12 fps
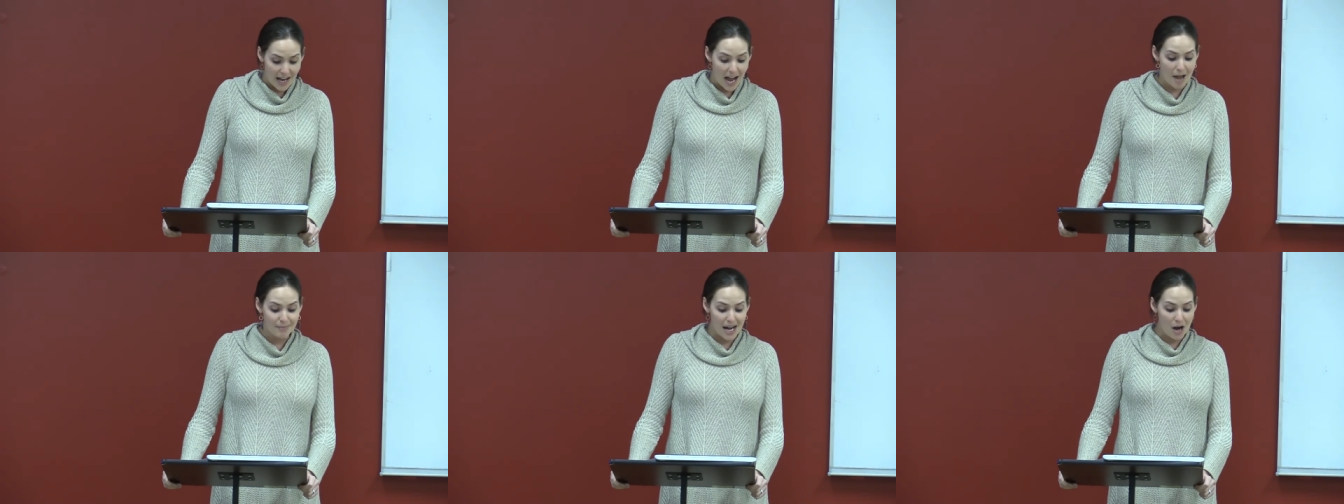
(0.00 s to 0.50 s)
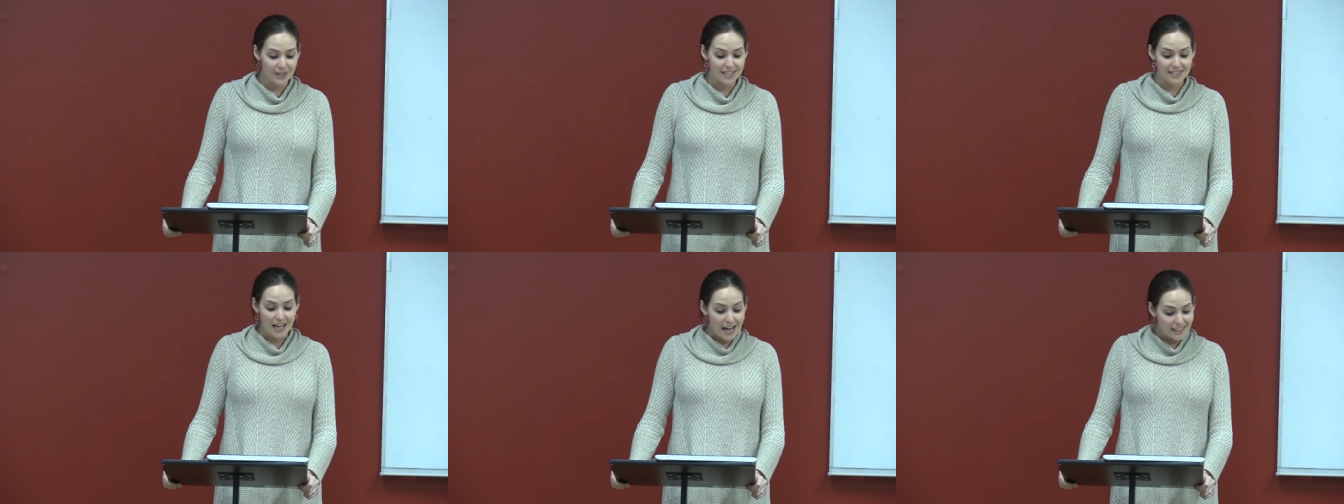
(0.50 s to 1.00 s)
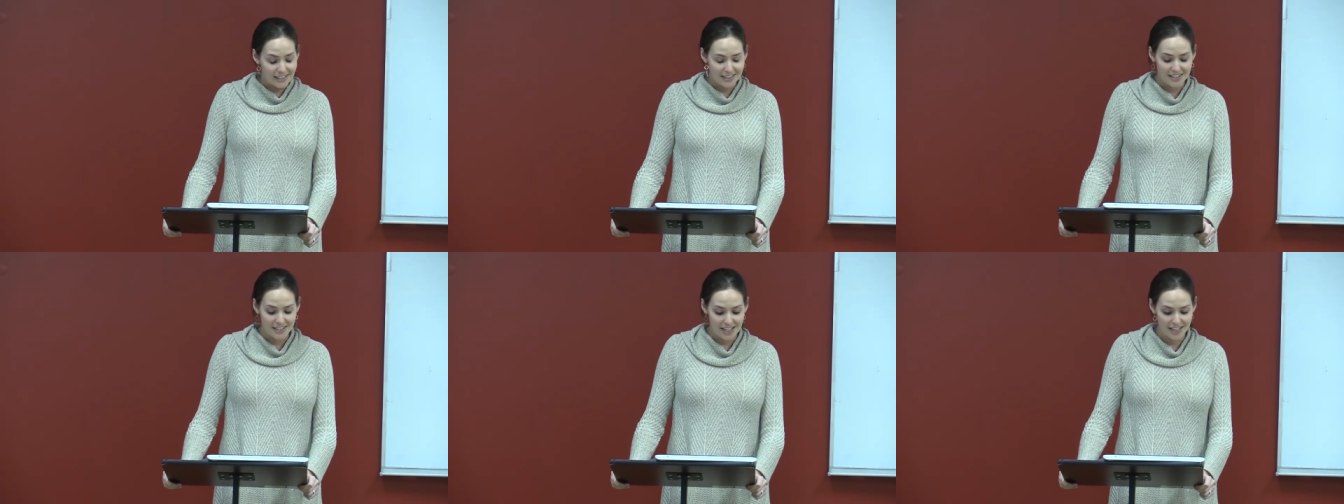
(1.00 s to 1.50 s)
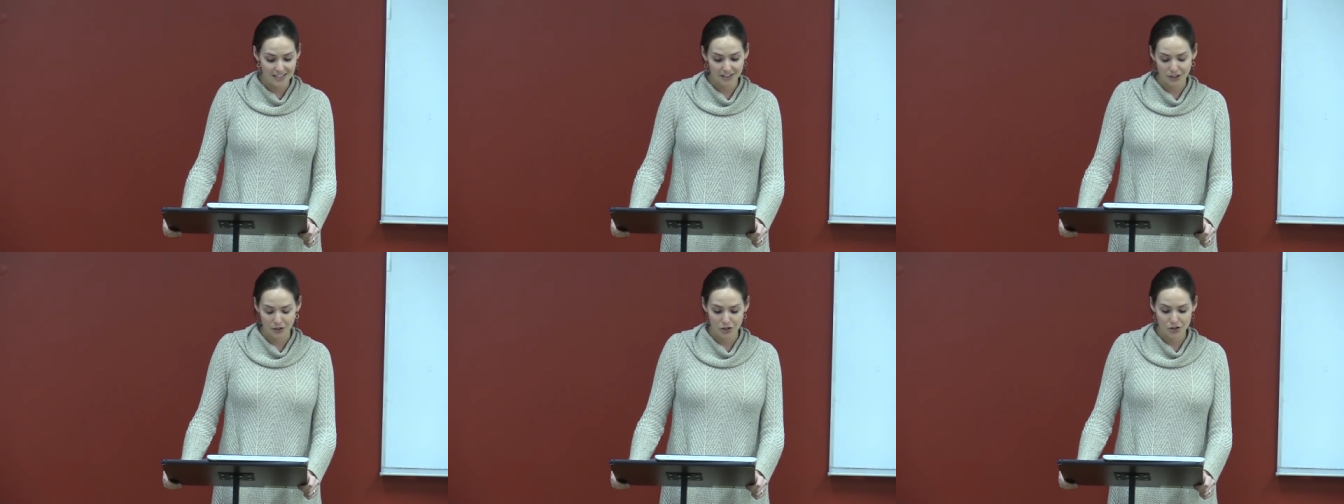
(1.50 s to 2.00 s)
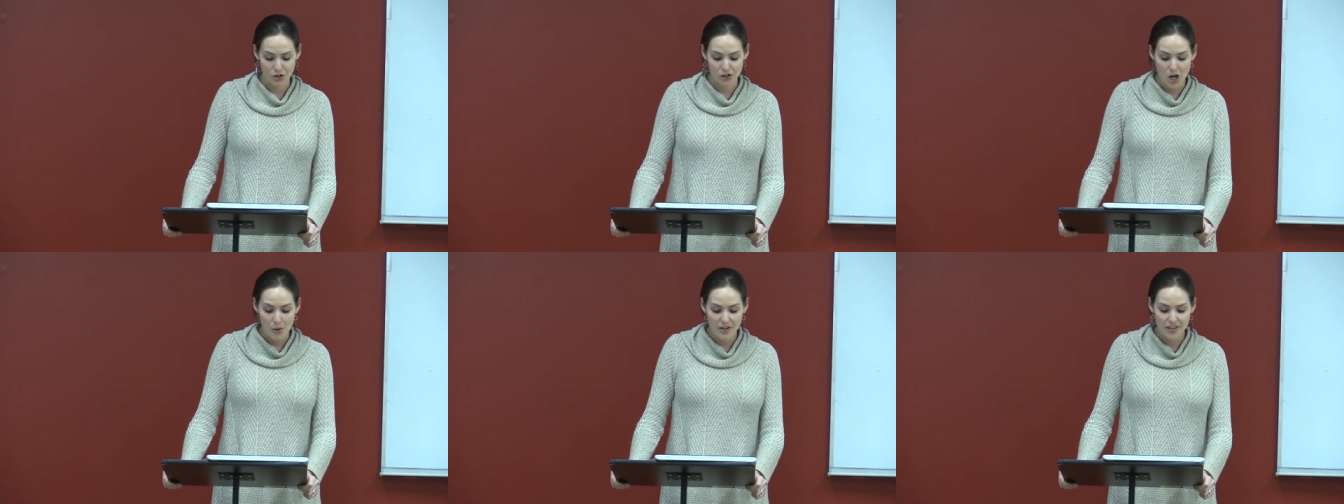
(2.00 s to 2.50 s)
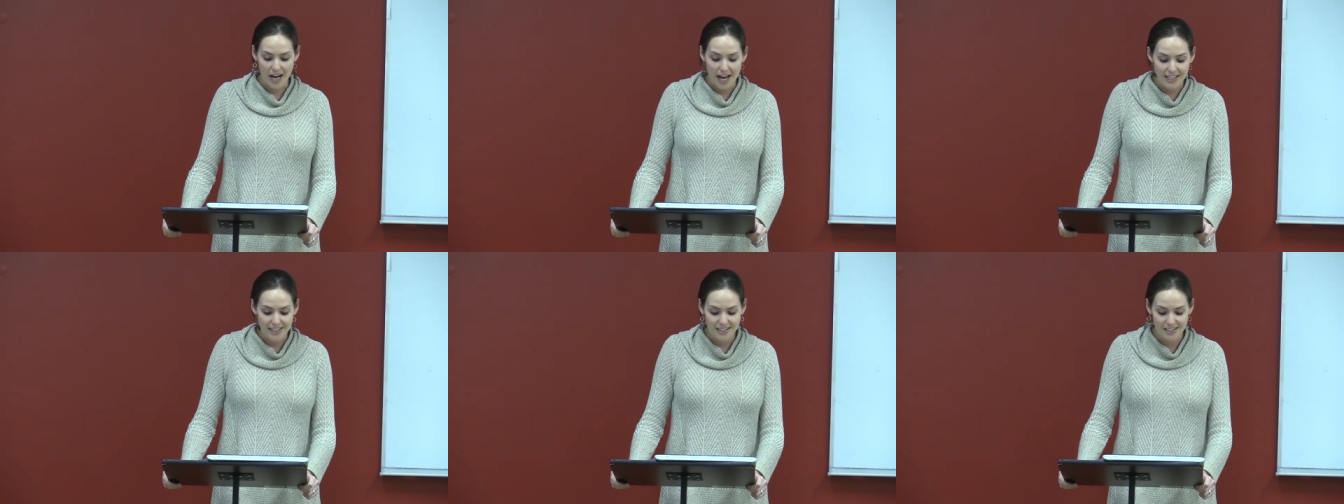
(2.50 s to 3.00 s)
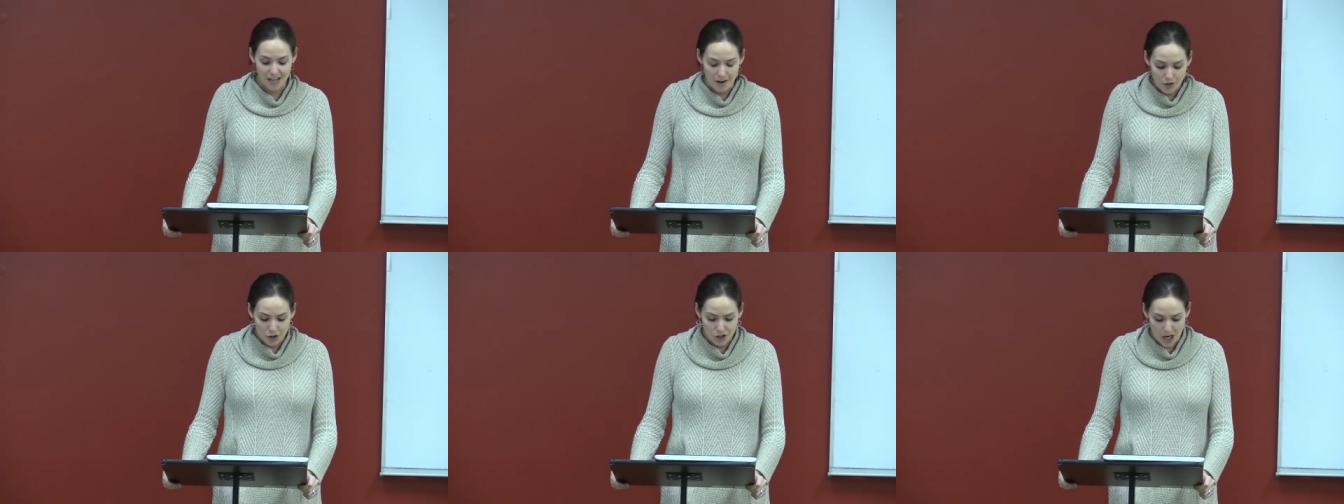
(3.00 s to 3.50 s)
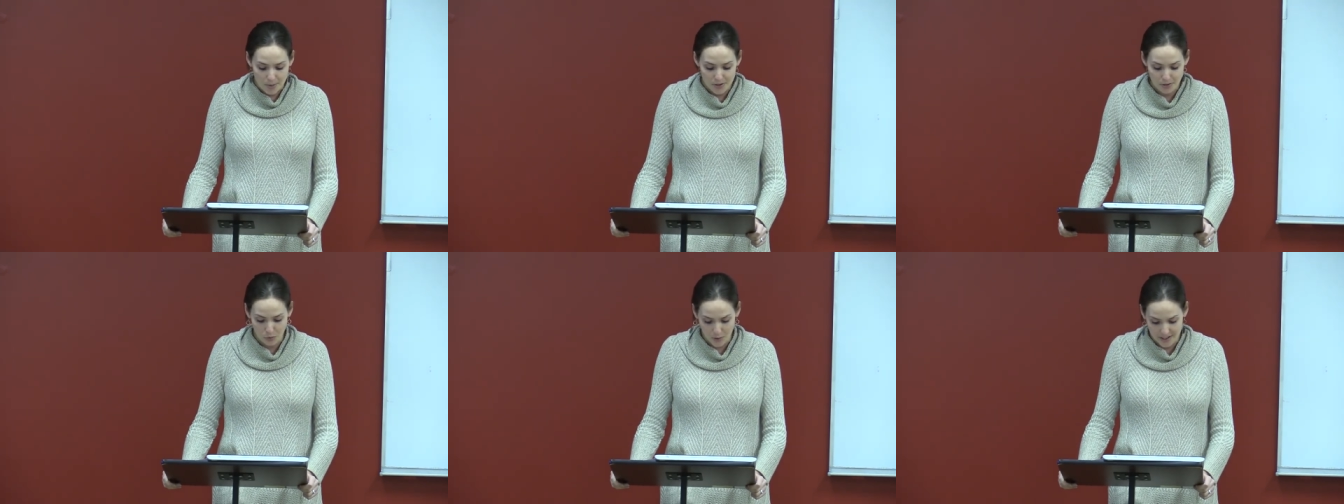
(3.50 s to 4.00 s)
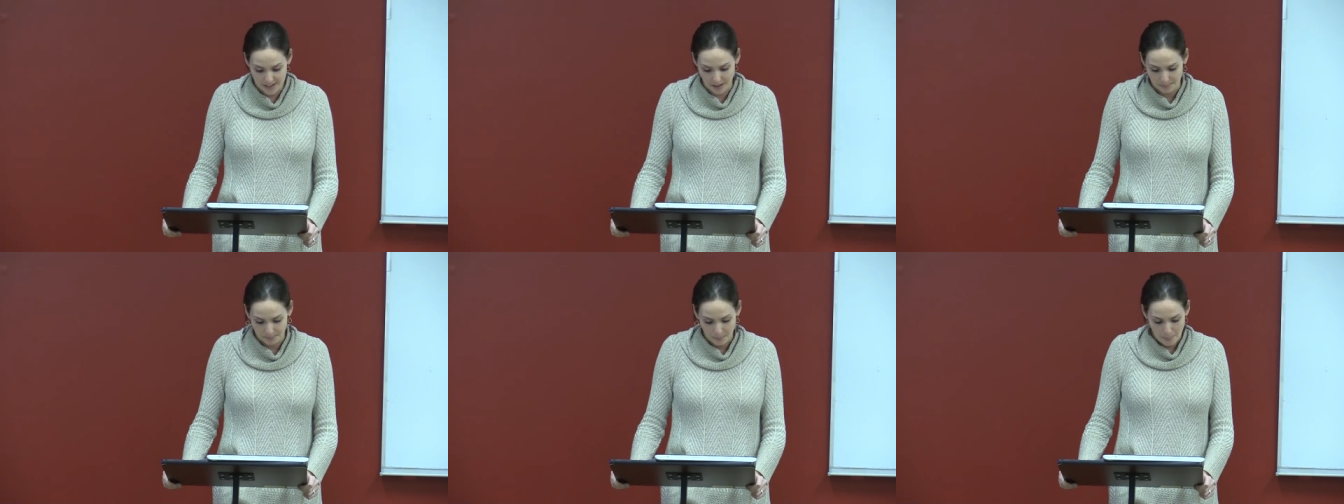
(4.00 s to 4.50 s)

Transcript: I'm now excited to dig into literature, knowing that I can discover gems of wisdom.